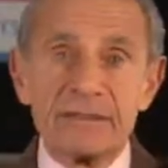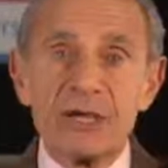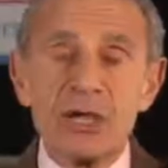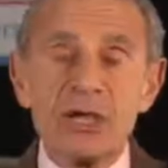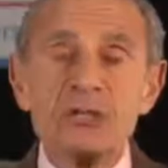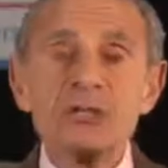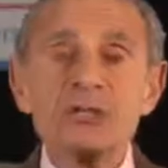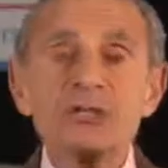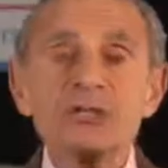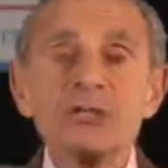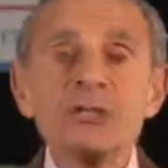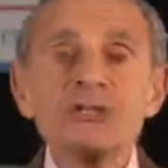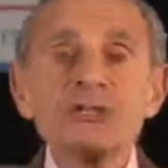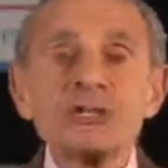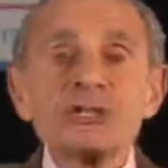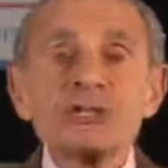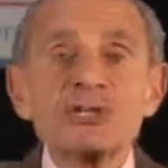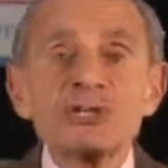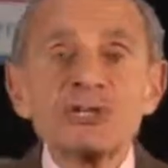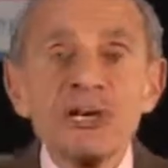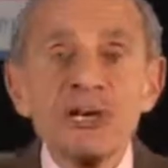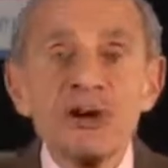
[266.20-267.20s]
You need to
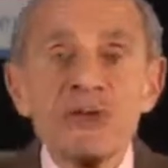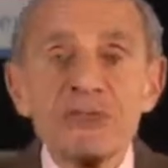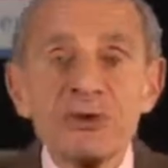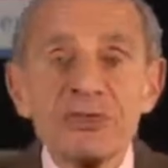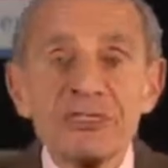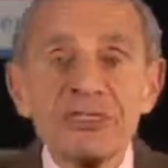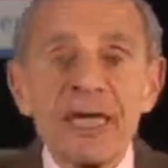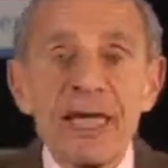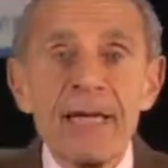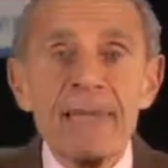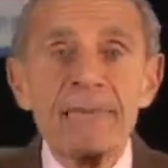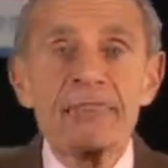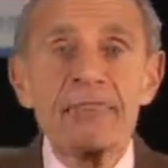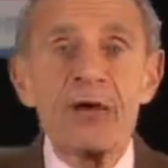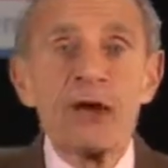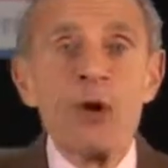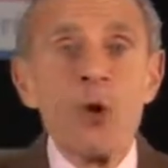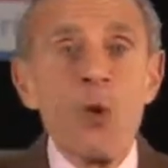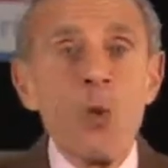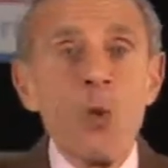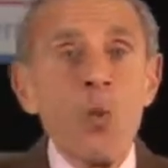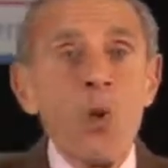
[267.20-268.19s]
share with them
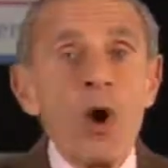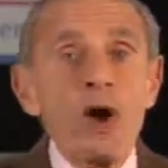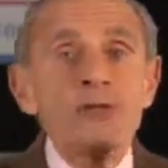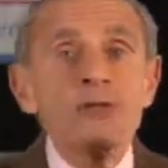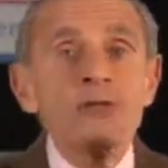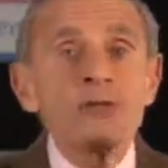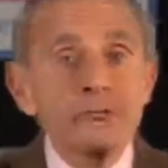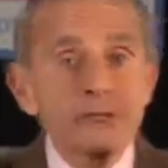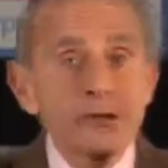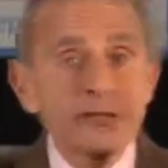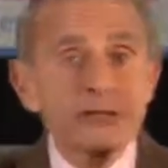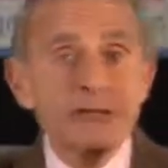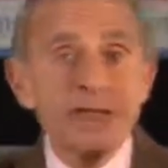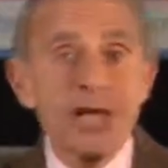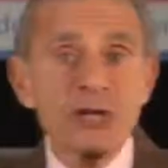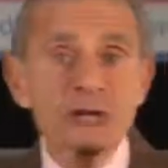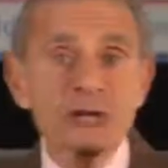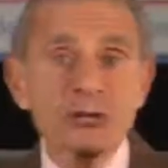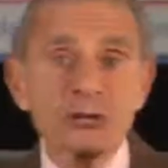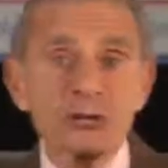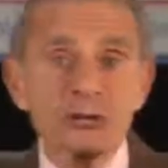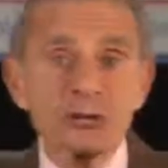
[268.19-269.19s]
what your
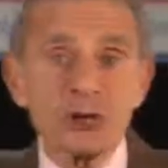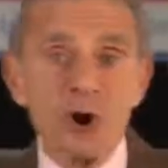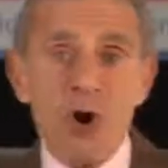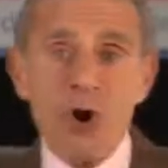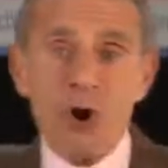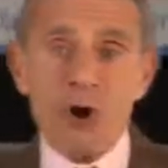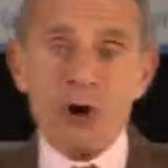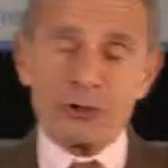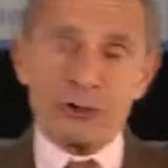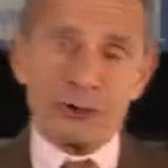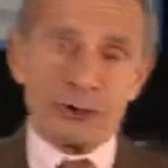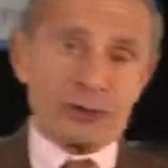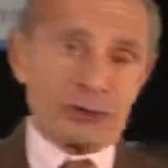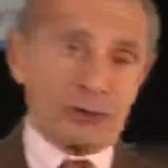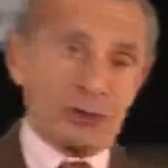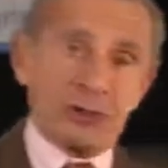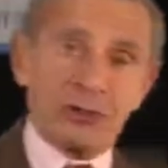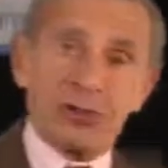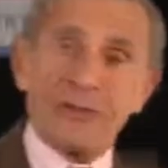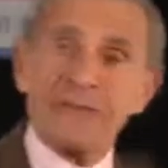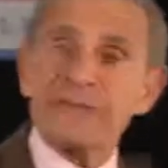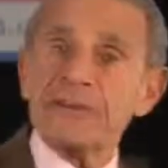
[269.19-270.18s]
credentials are, your
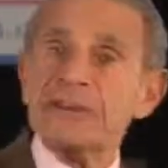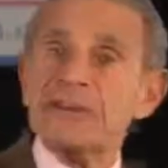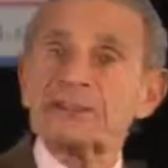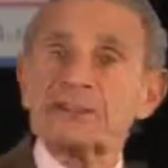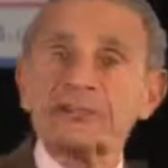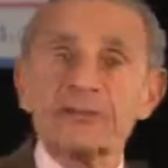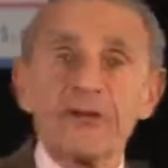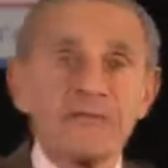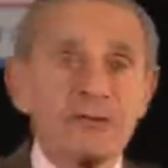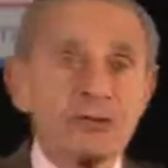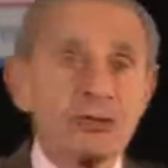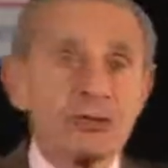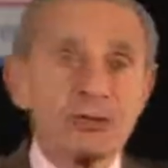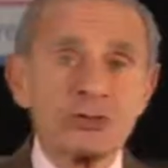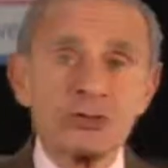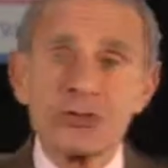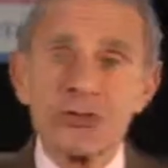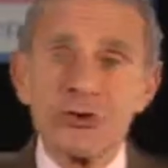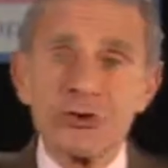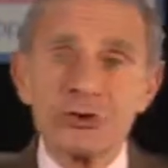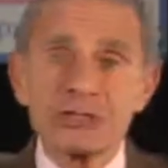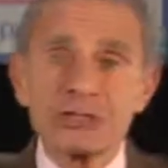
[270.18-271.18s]
certificates of
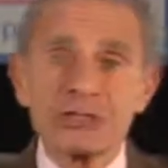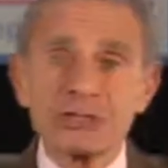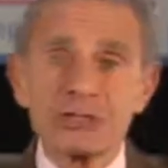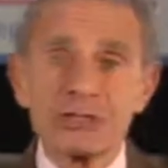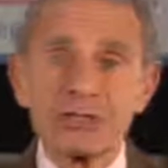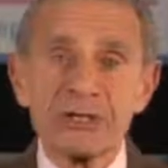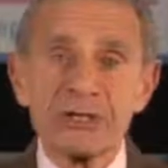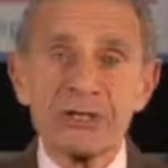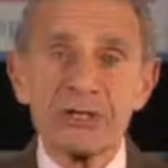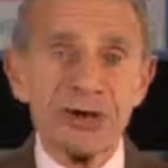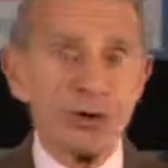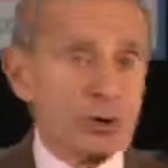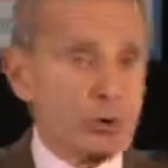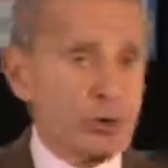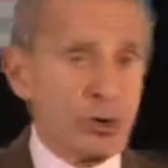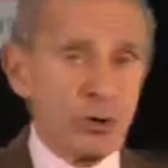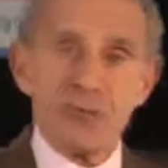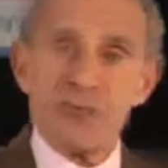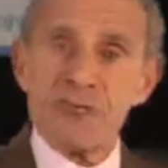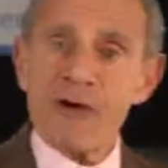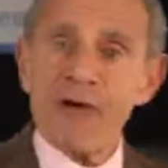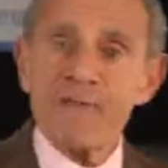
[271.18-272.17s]
insurance,
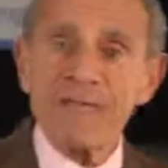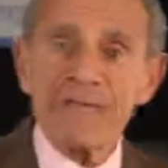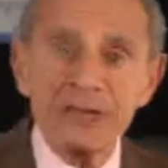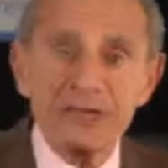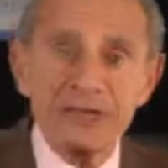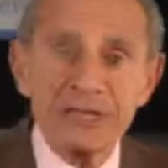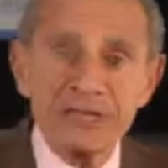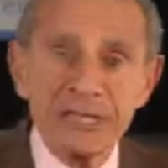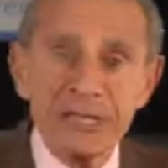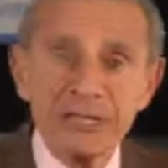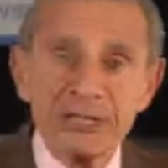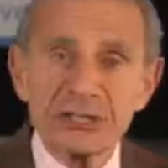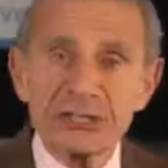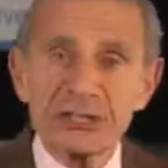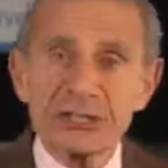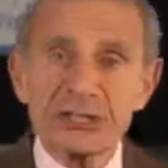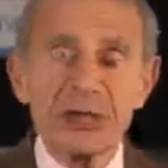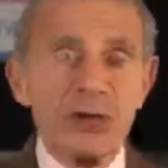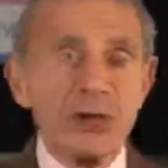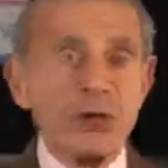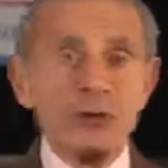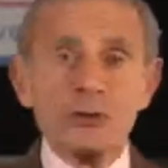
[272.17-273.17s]
your references,
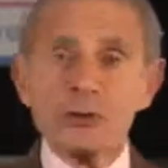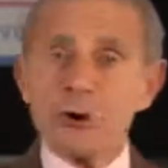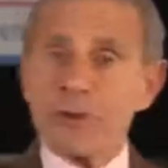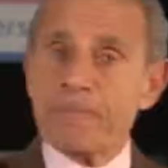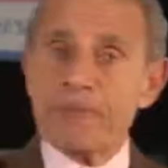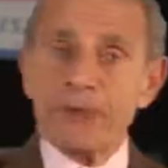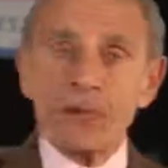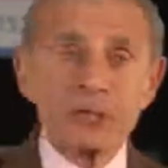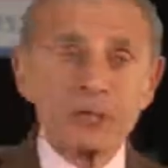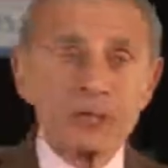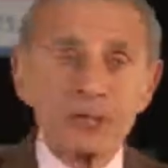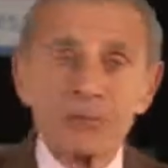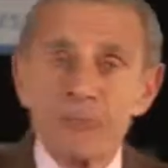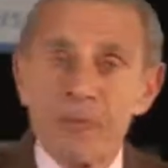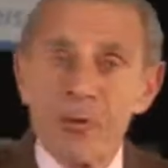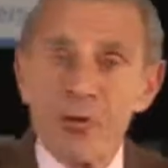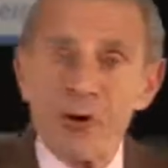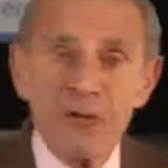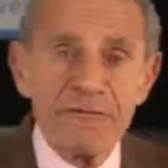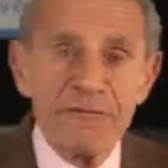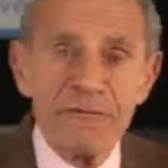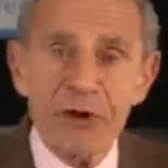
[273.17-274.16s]
your picture
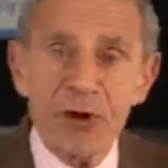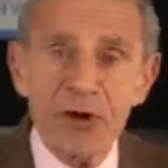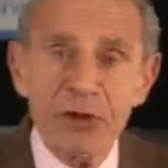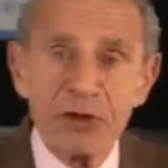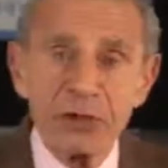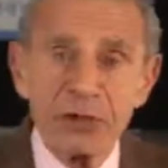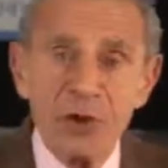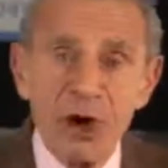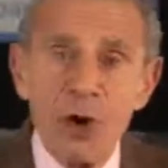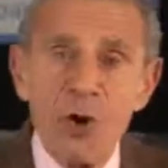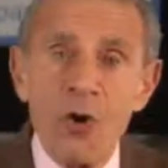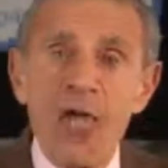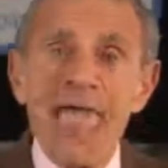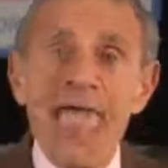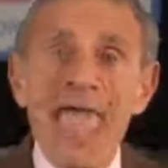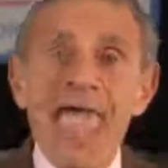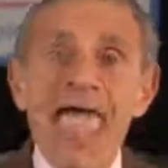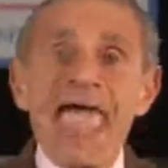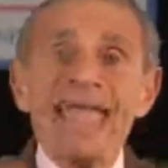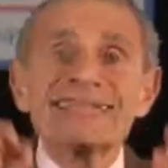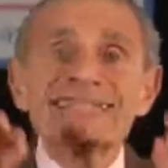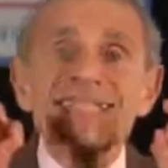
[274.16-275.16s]
portfolio,
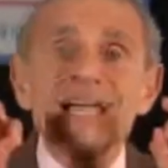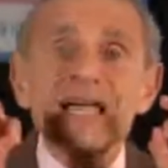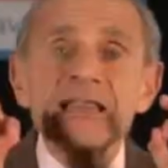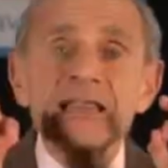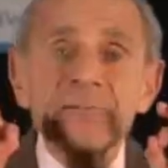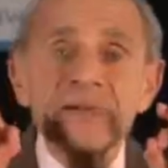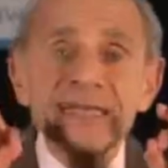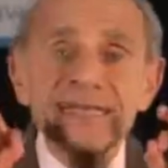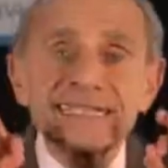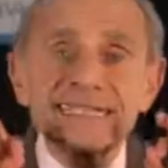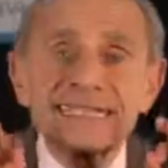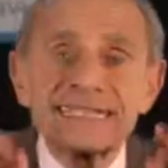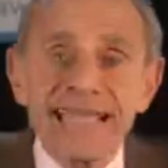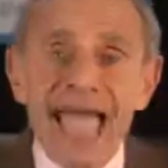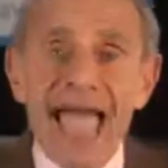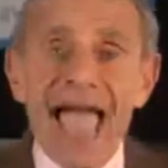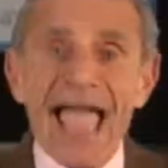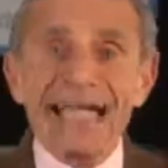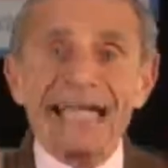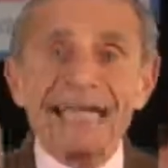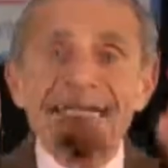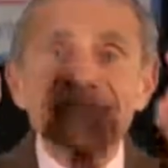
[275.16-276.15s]
and tell them
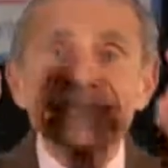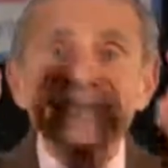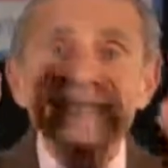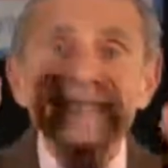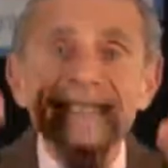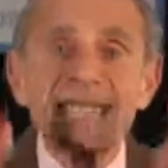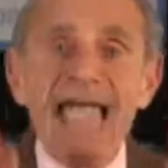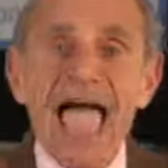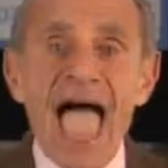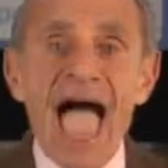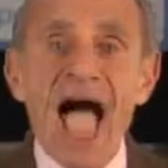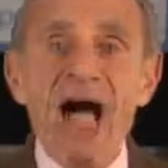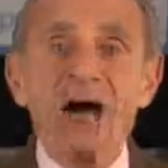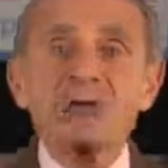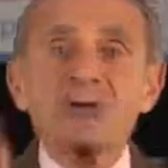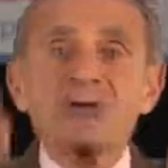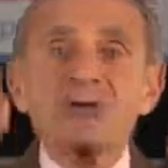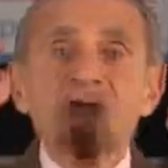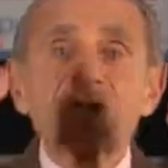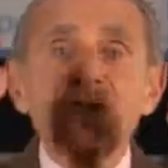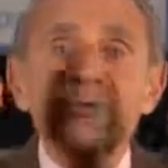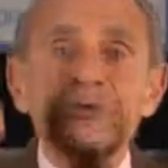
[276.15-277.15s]
exactly how
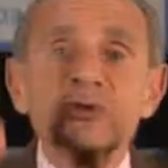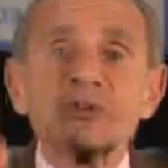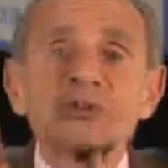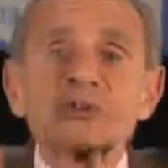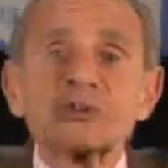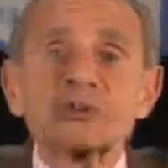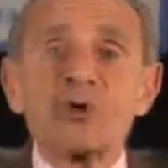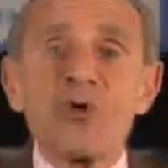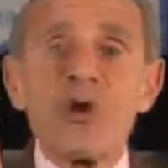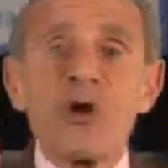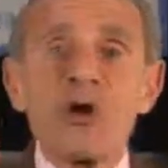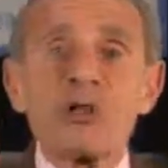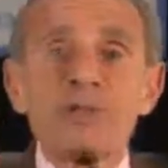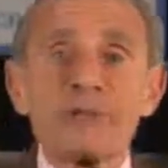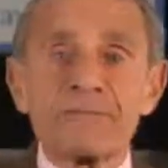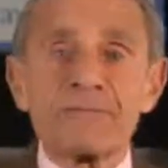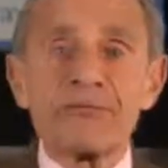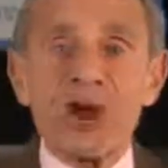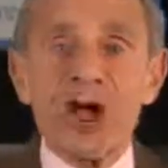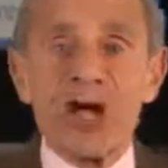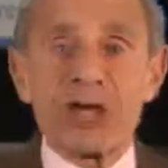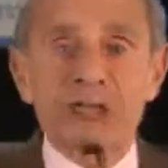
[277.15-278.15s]
you're going to install the
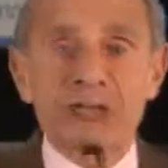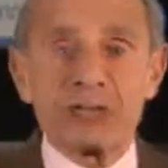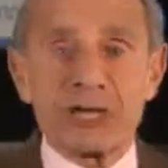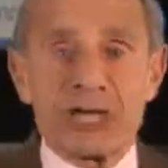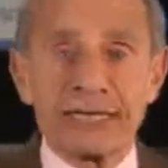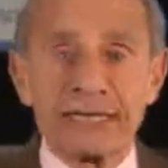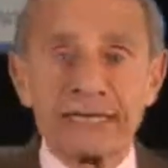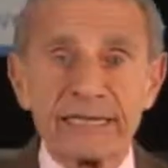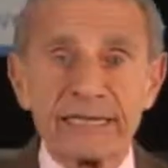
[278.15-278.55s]
project.